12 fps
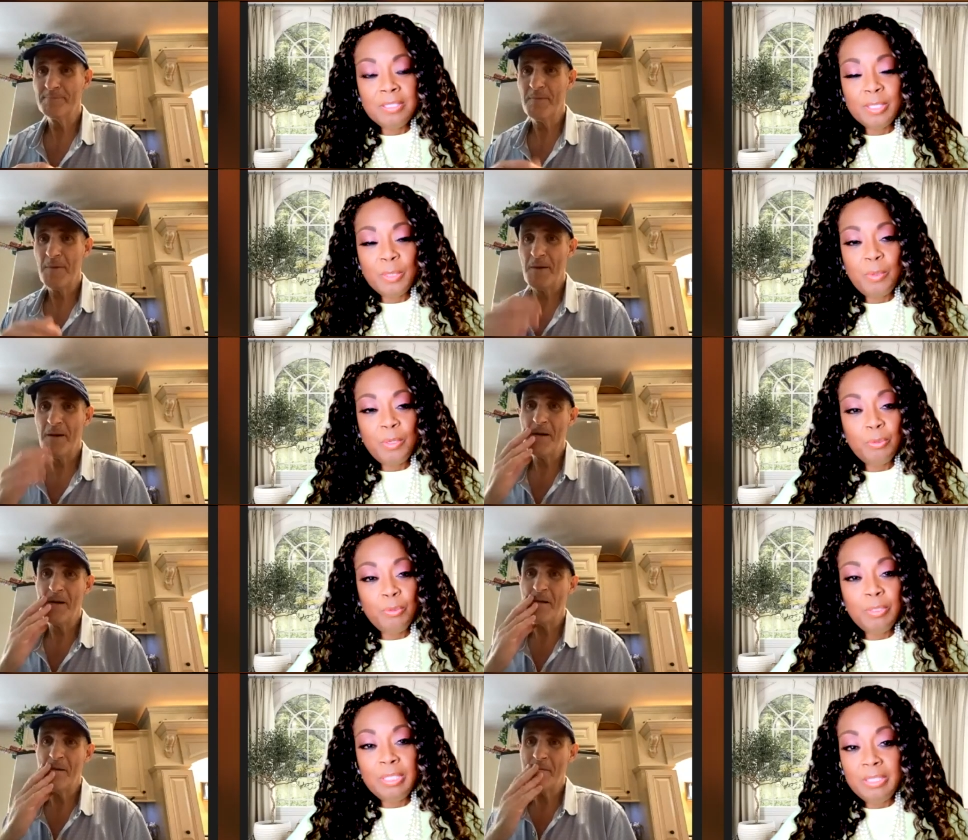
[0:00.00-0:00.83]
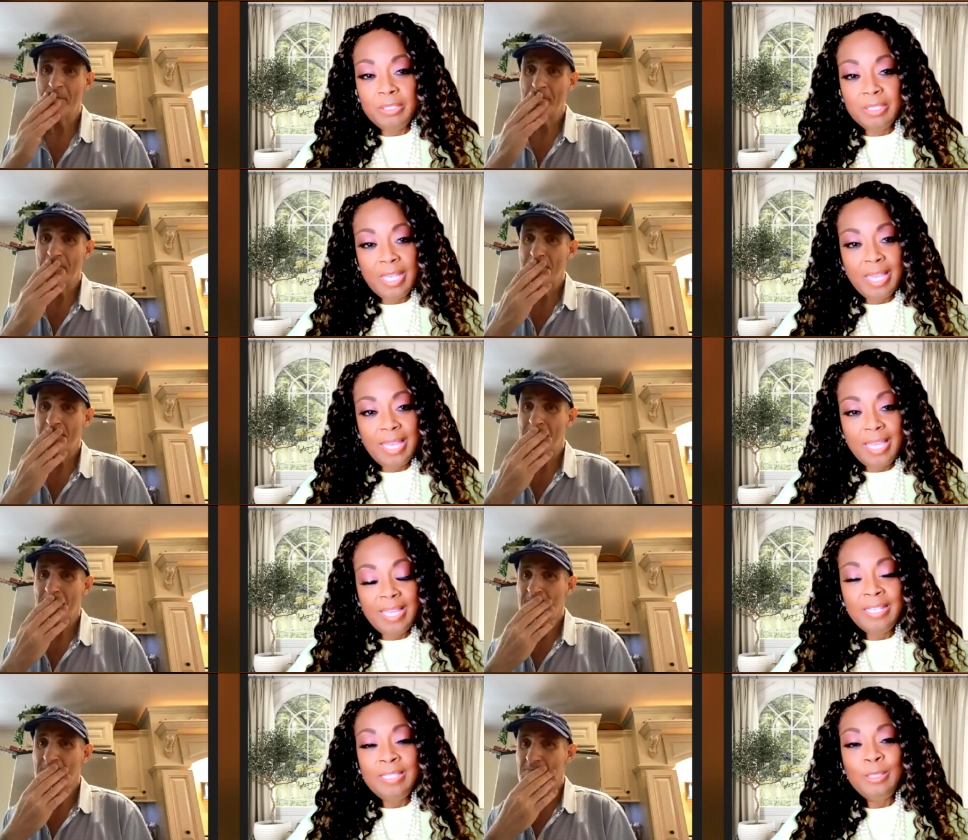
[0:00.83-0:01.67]
Speaker 1: someone who clearly
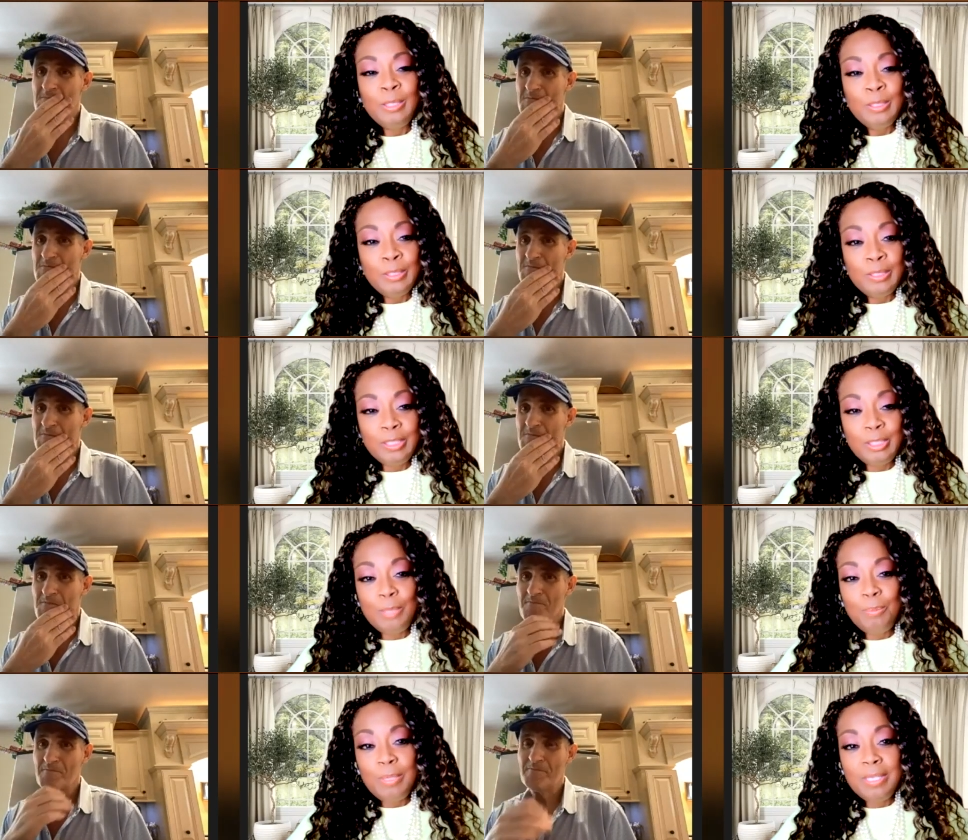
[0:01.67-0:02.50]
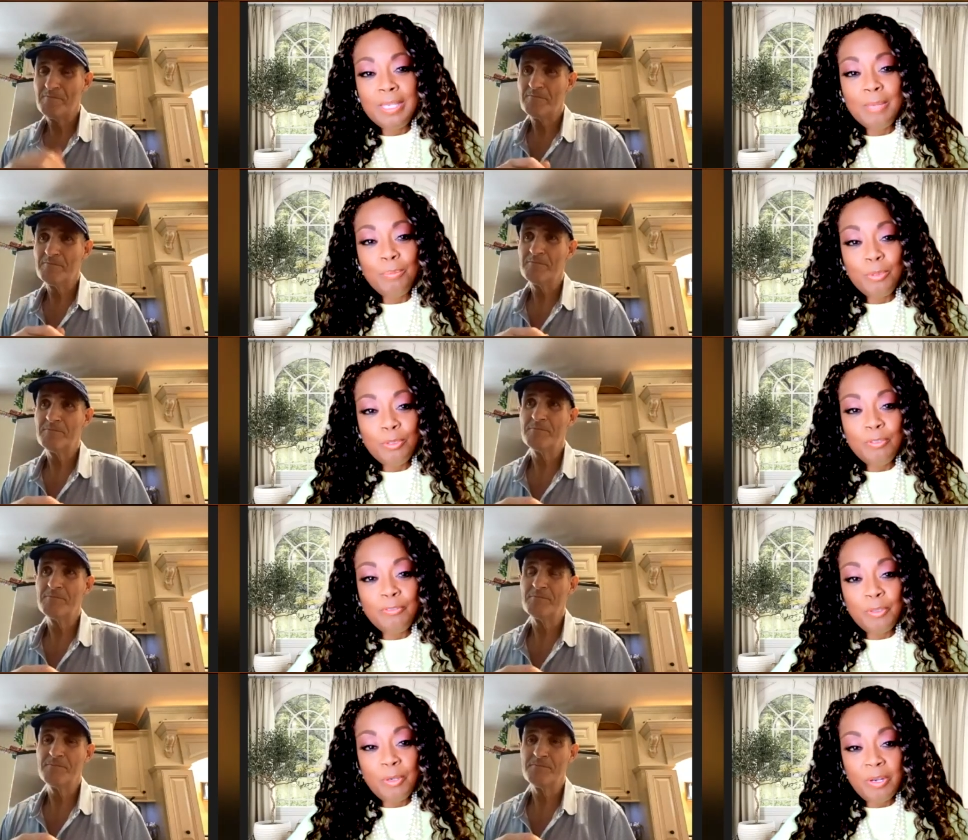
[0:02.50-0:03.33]
had such a big and
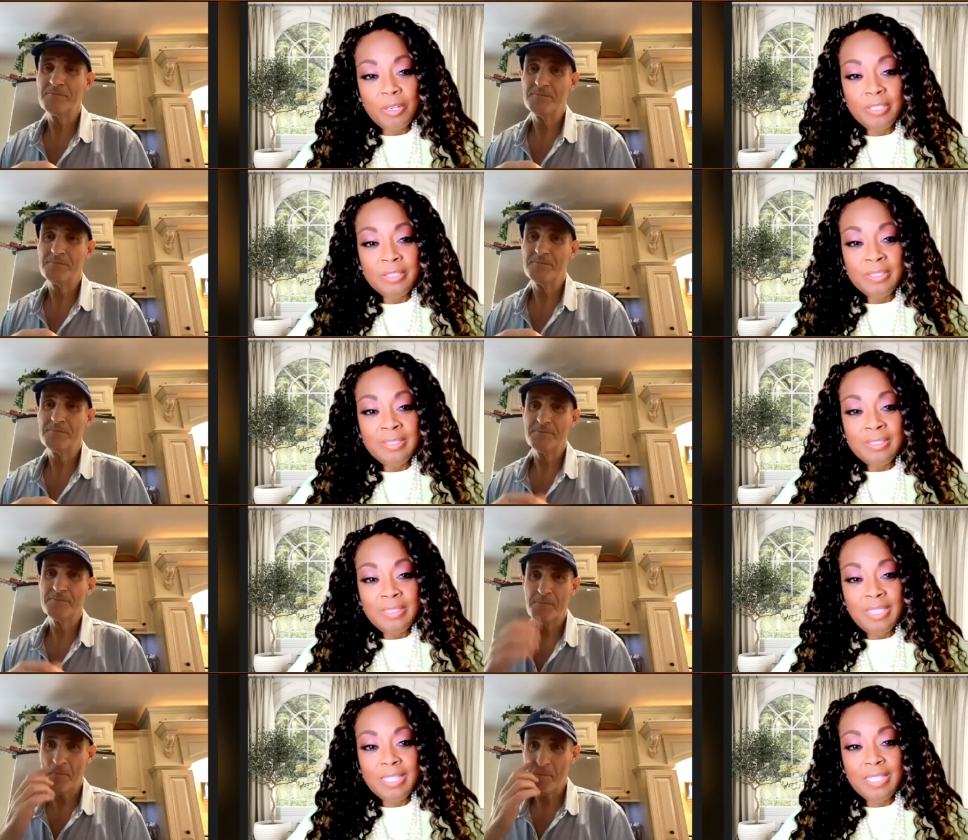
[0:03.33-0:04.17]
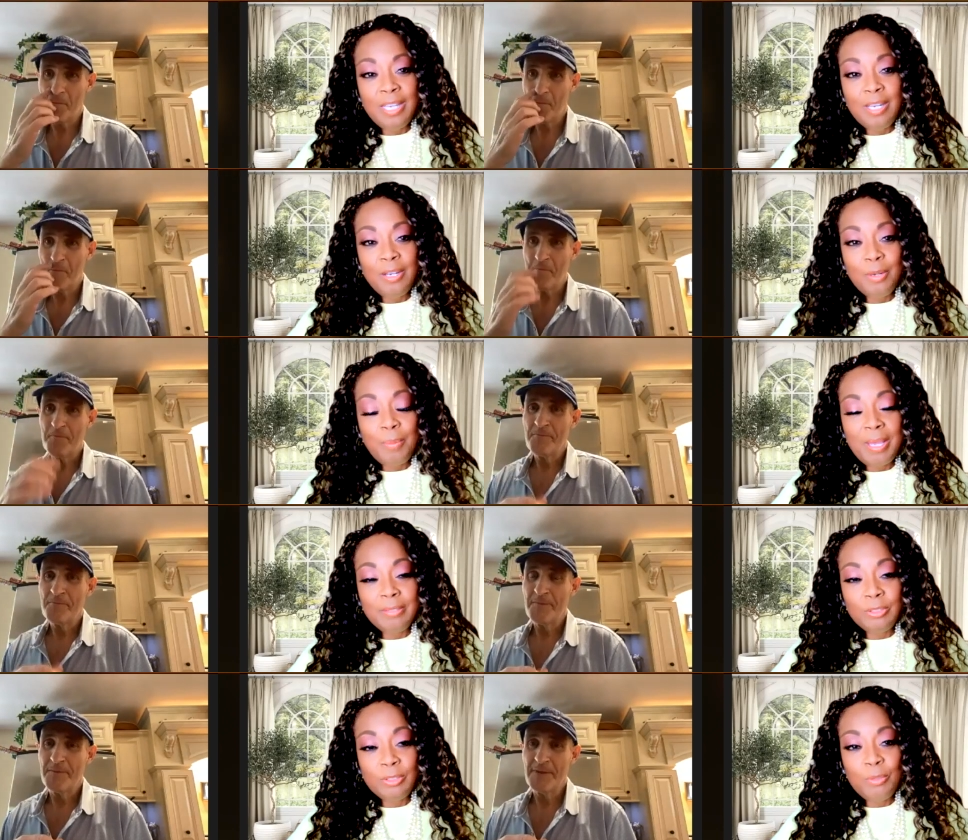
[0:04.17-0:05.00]
beautiful heart that cared
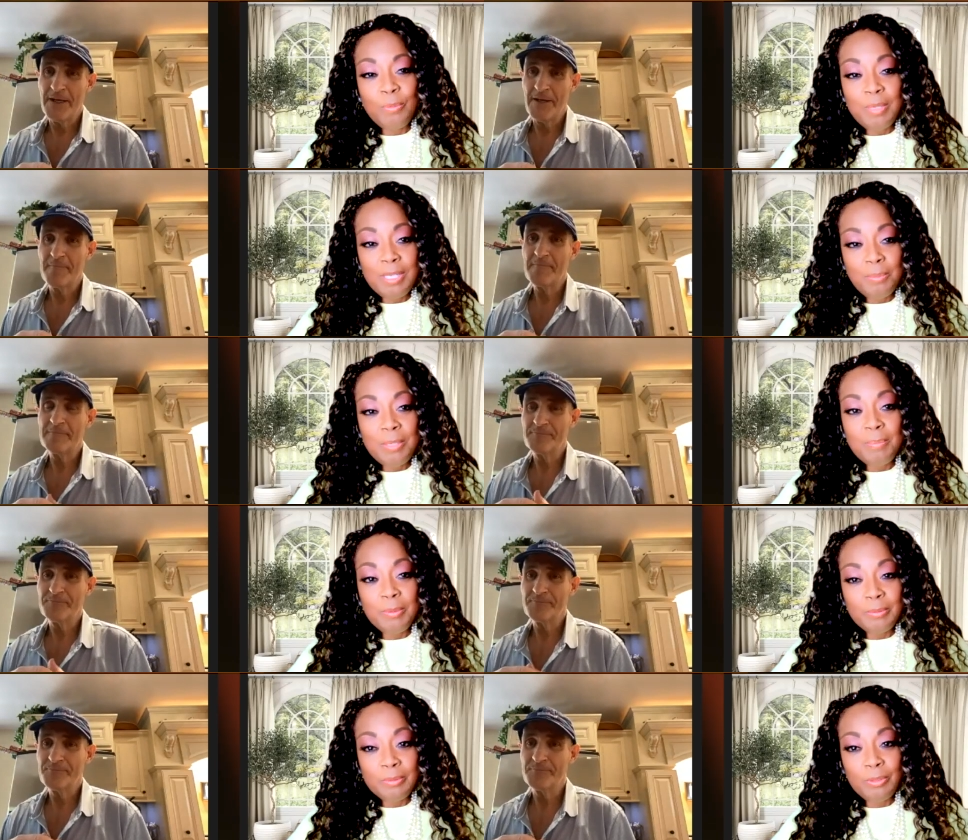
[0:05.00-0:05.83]
about so many people.